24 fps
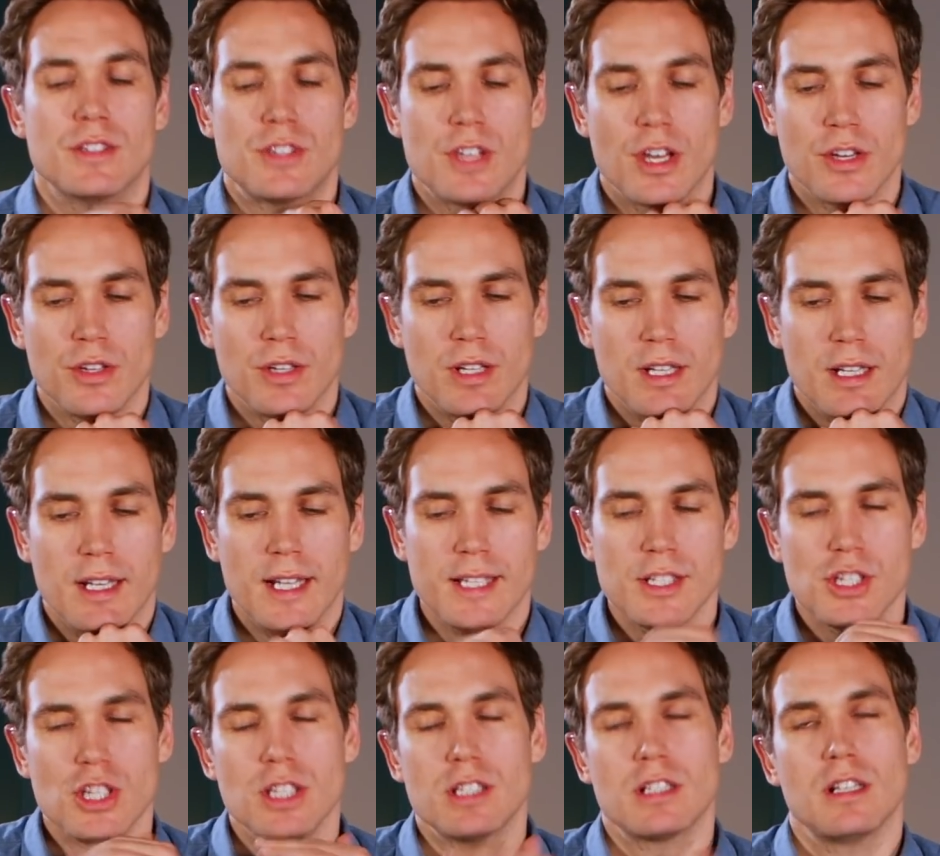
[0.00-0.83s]
So
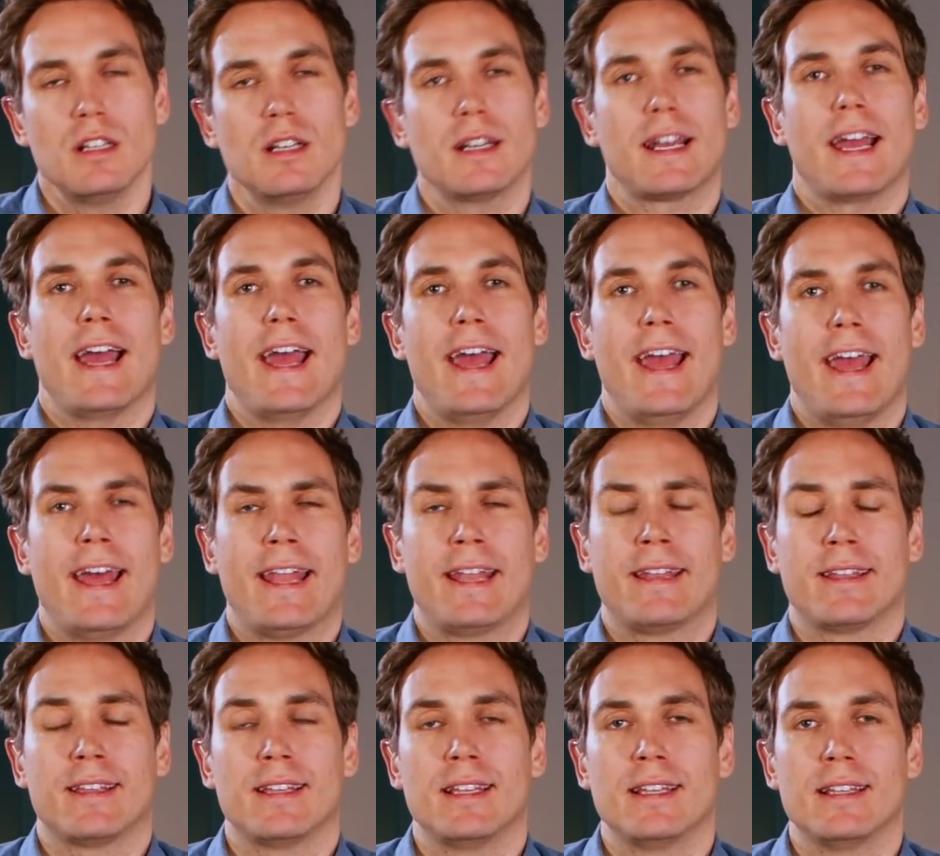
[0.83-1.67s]
let's just look
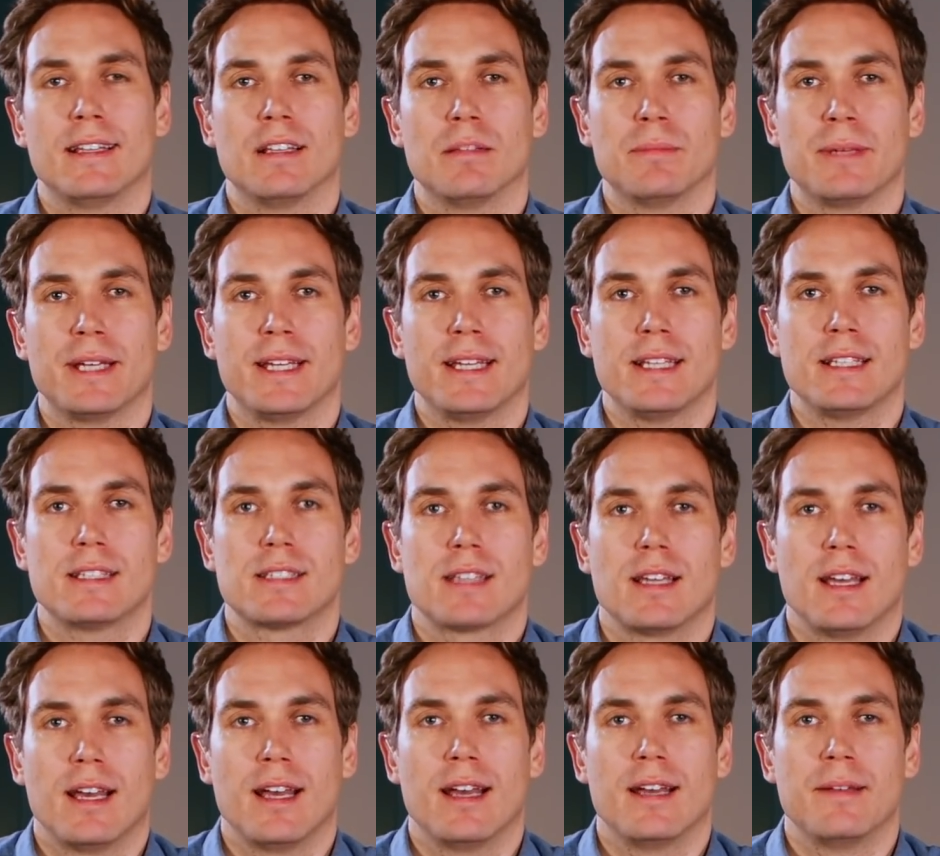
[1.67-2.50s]
ahead a little
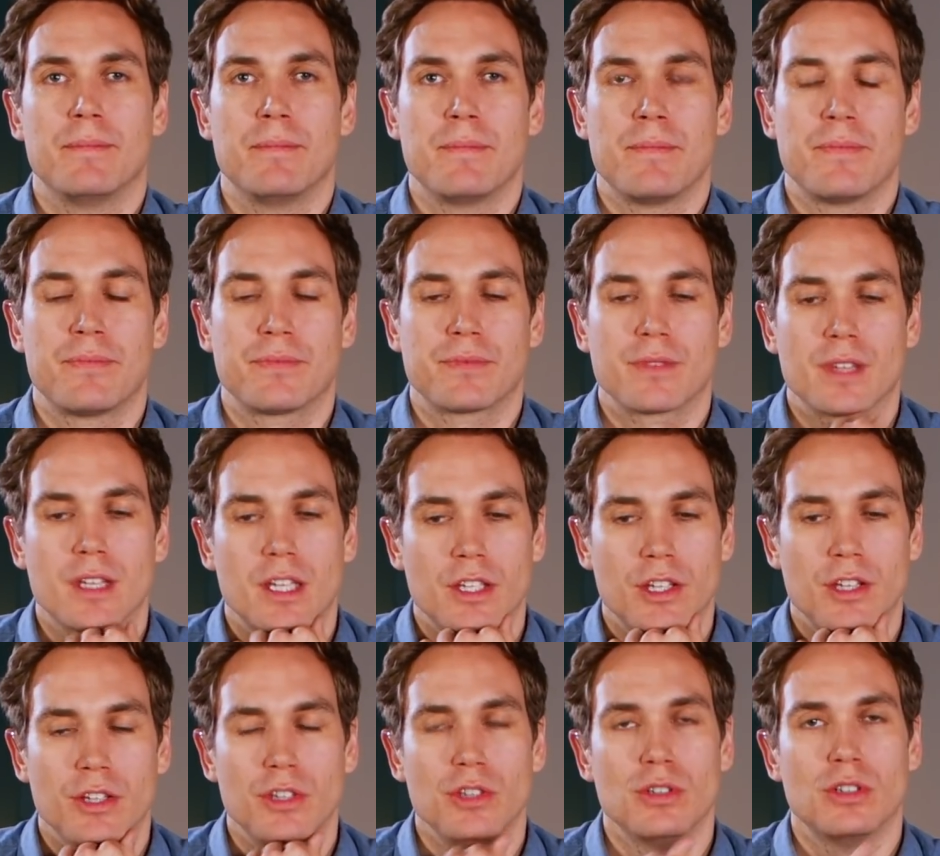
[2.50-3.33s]
bit.
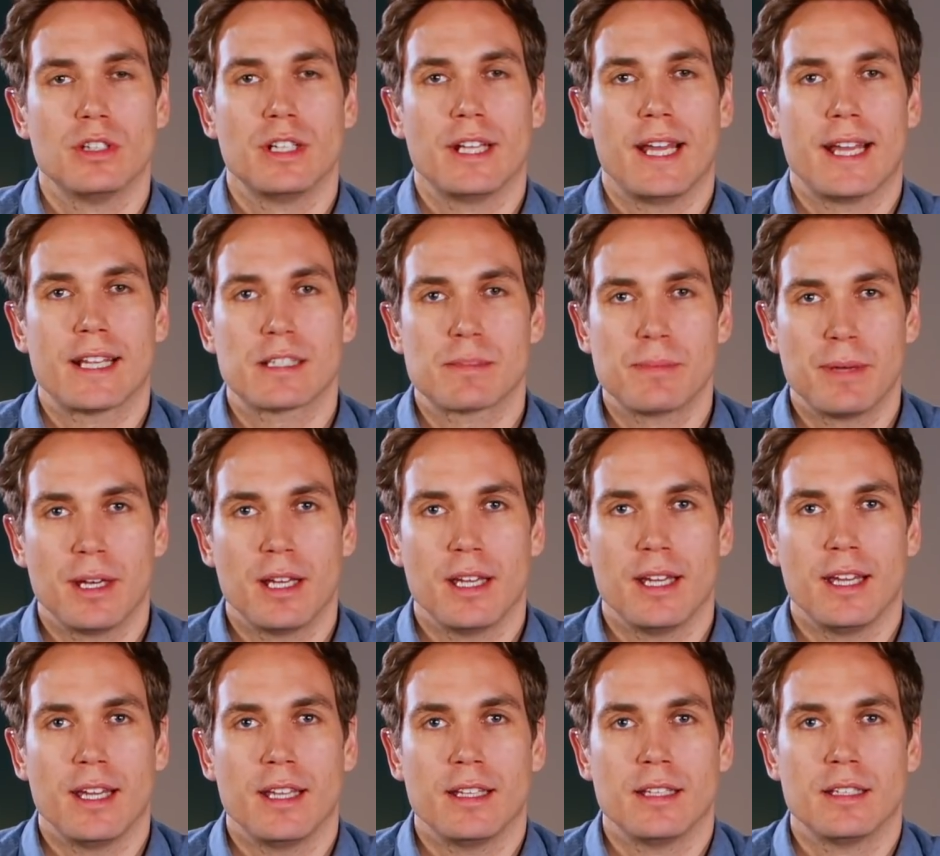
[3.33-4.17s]
You're an
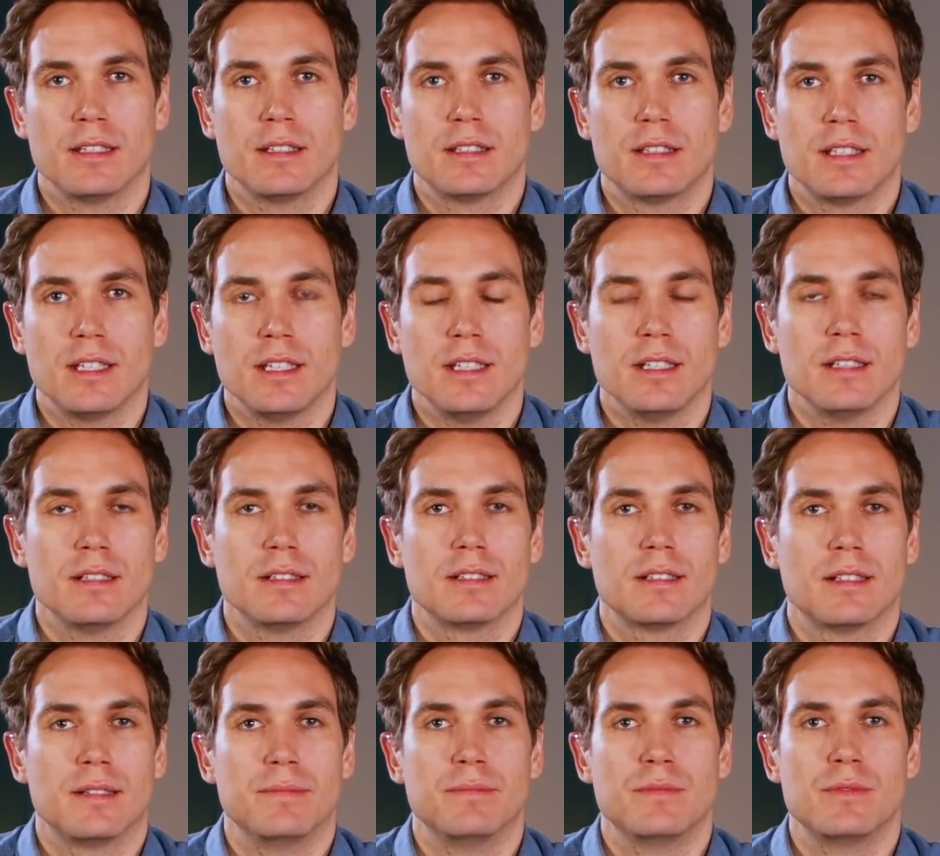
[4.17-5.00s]
expert in the
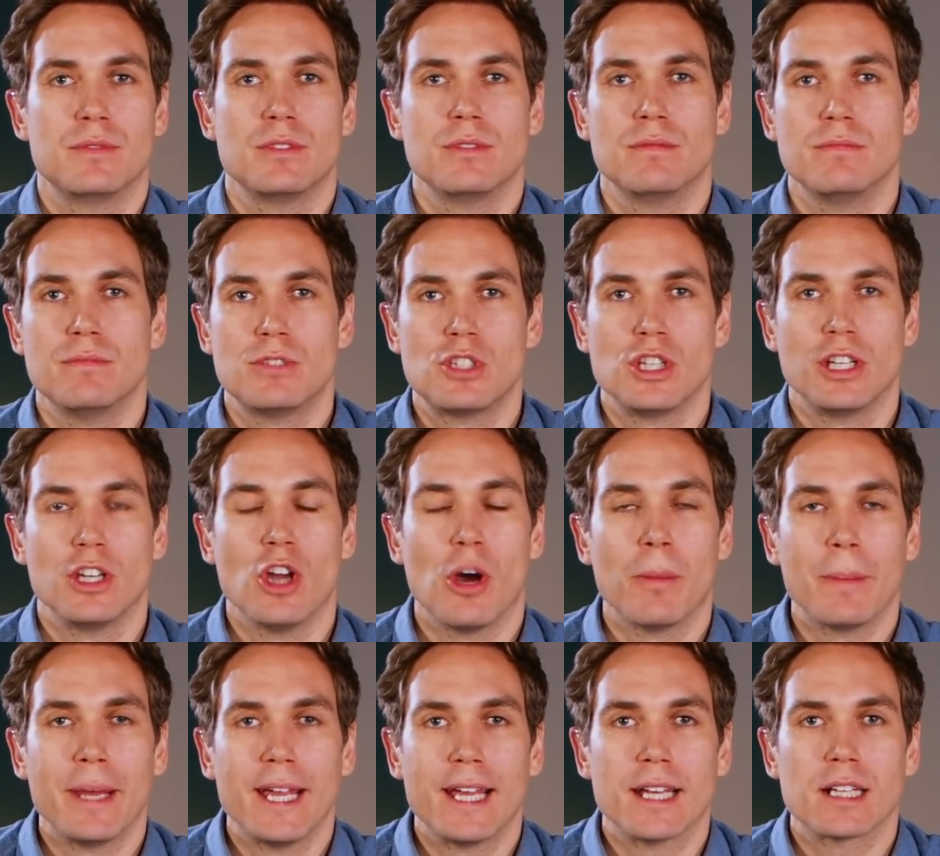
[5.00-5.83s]

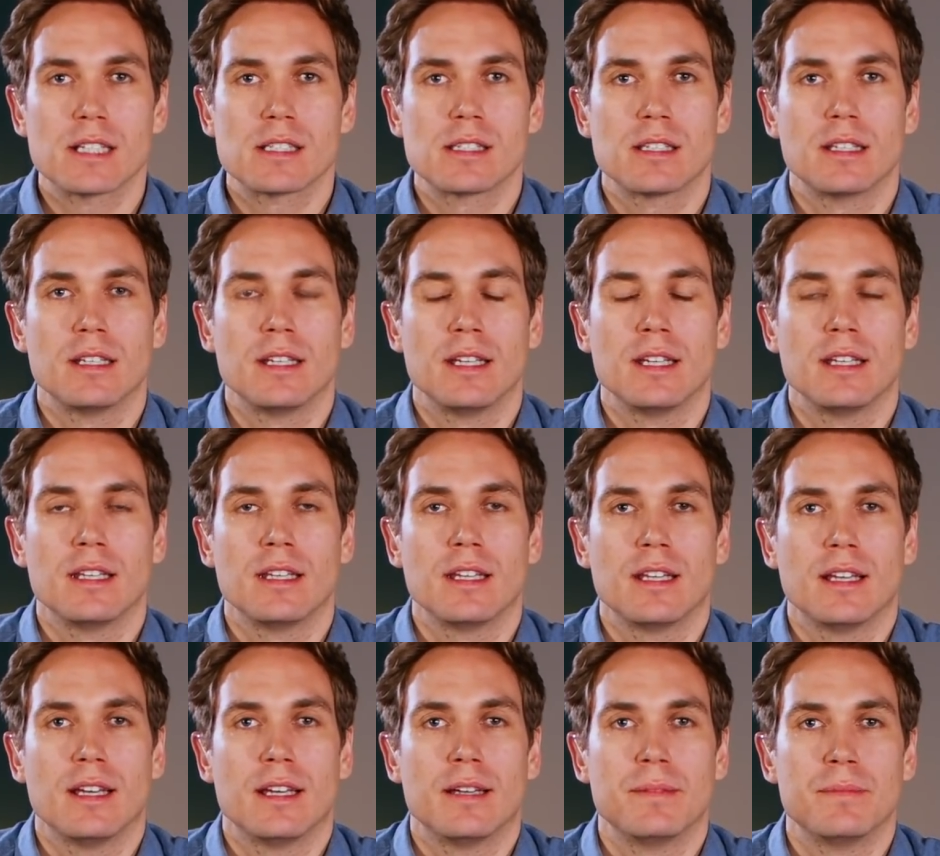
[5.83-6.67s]
genomics and
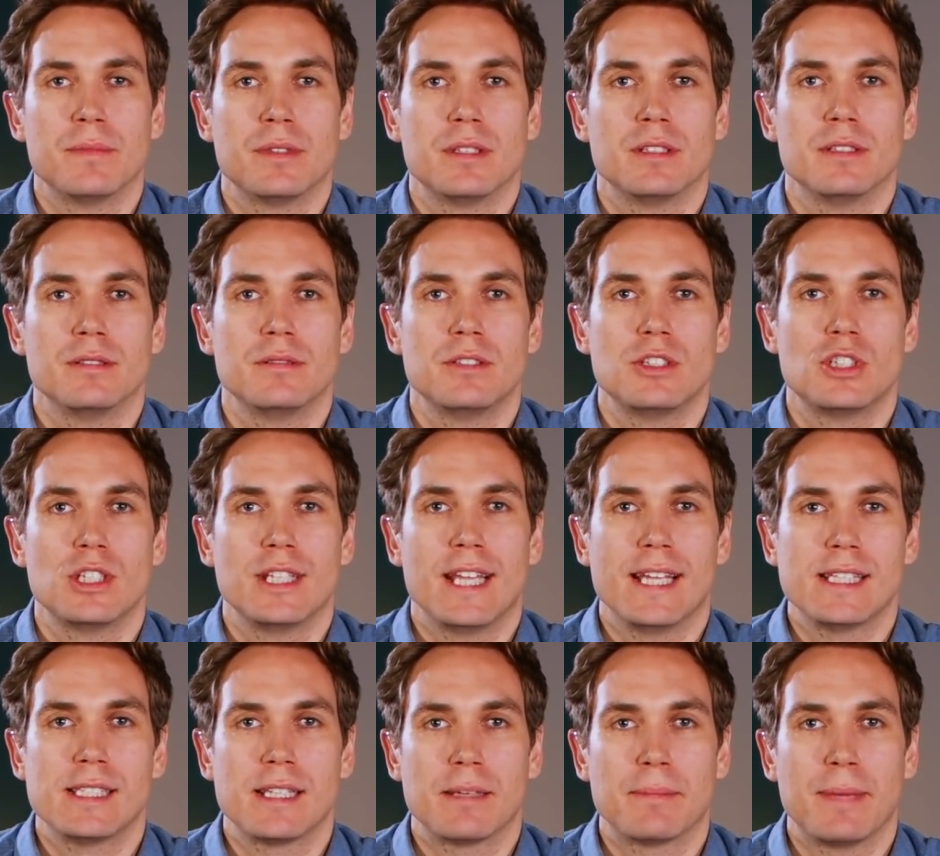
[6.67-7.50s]
in the
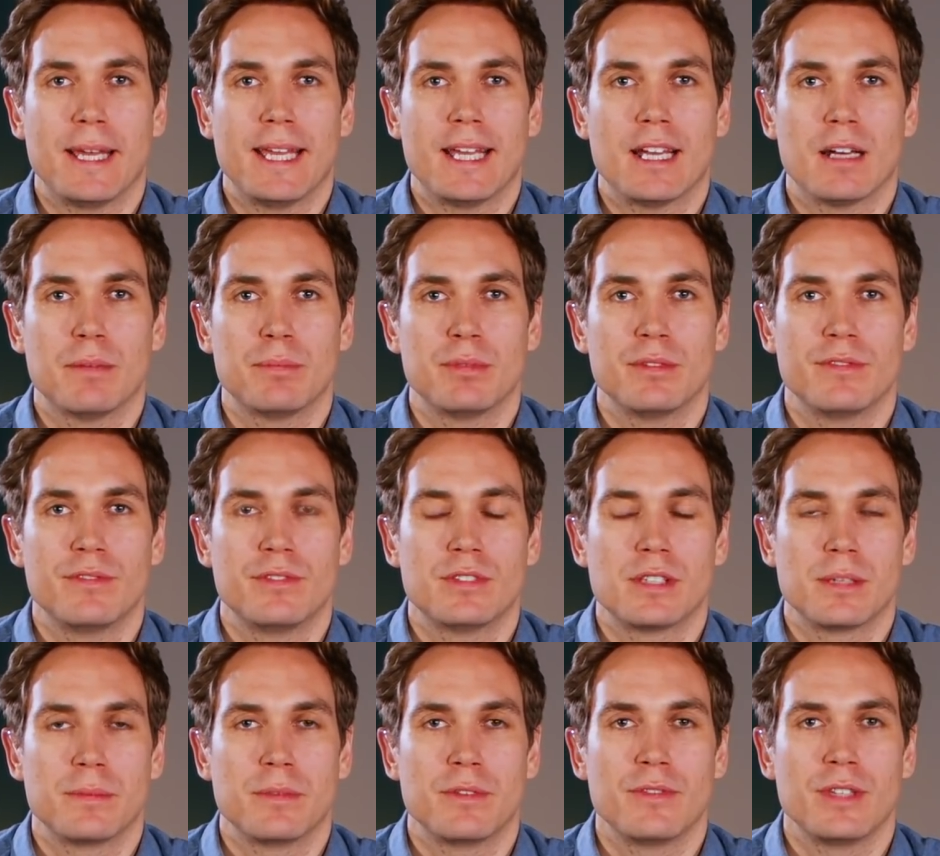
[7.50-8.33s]
genetic makeup of
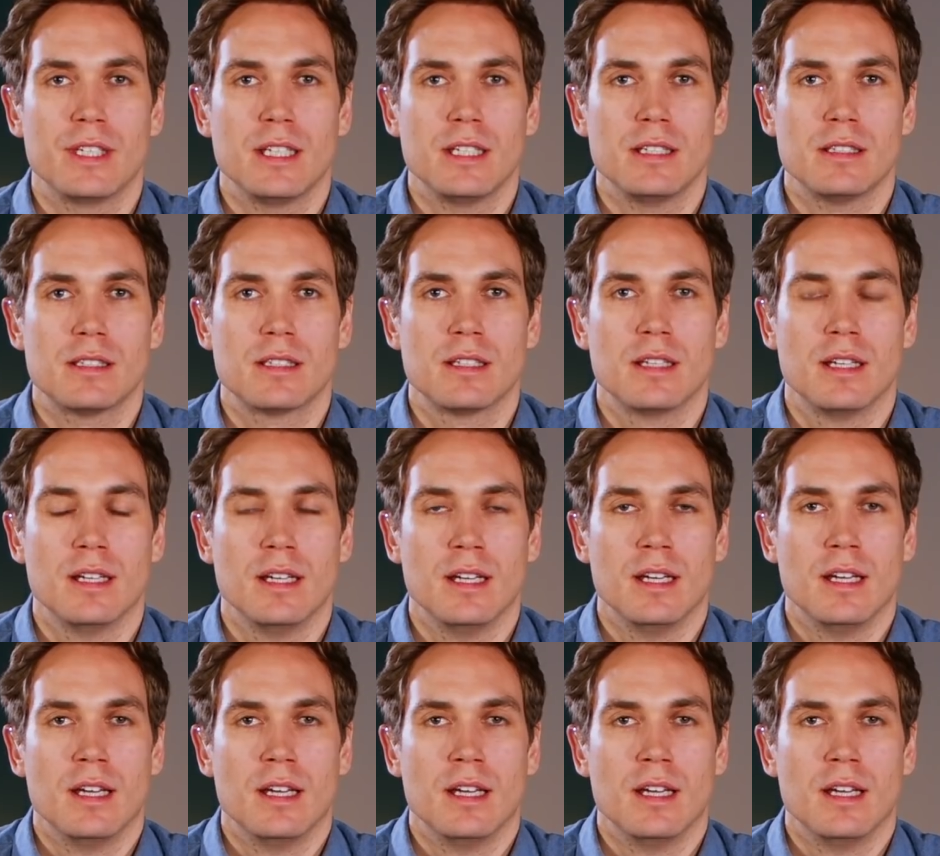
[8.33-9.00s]
some of these